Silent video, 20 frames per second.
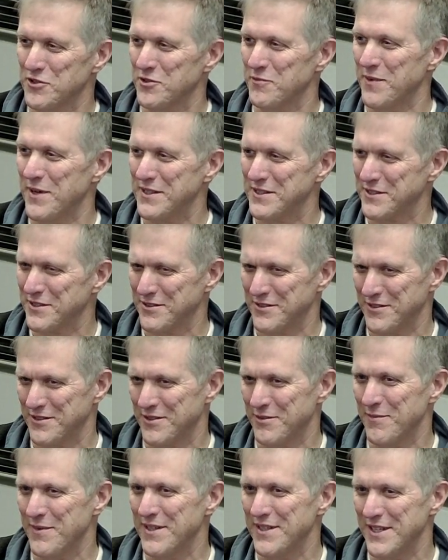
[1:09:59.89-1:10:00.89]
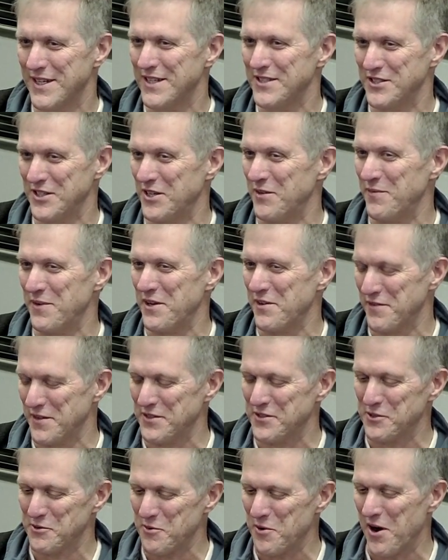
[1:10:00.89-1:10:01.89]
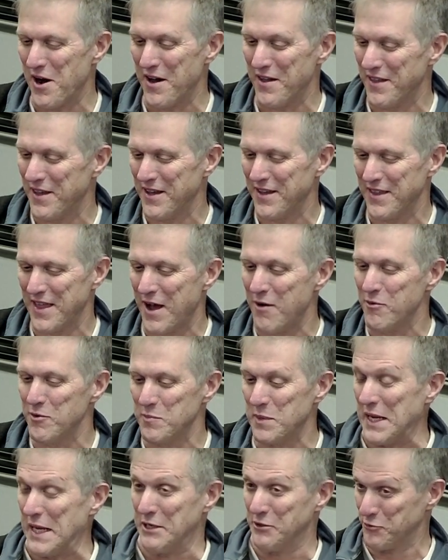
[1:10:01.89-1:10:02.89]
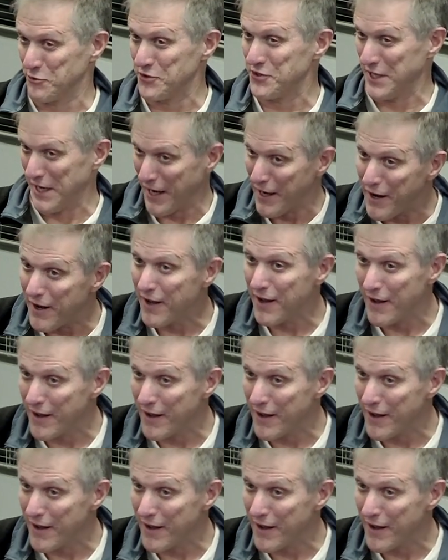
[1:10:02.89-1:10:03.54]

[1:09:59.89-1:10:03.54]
GDP of Issaquah, like that would be interesting,